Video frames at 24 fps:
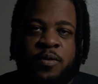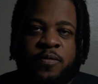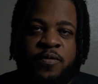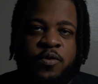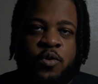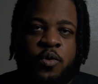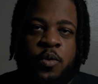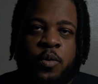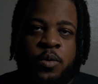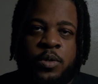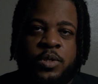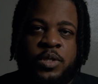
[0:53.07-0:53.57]
of
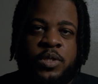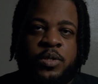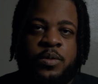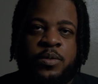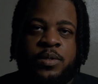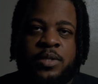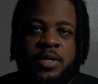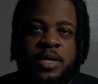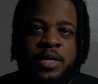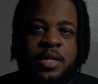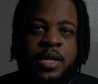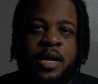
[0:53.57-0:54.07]
course, you'll
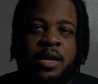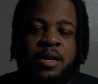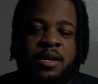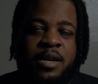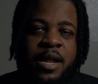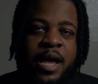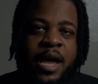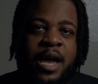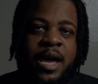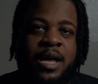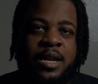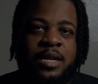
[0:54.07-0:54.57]
see that
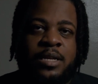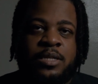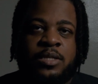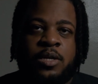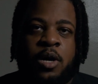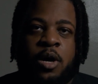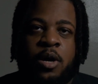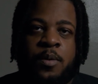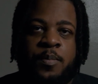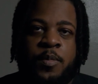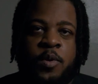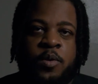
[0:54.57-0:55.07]
Dad is
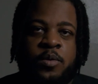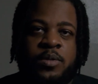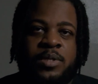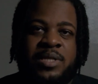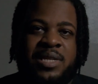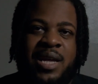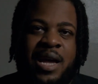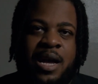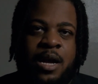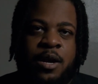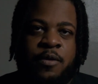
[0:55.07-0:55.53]
almost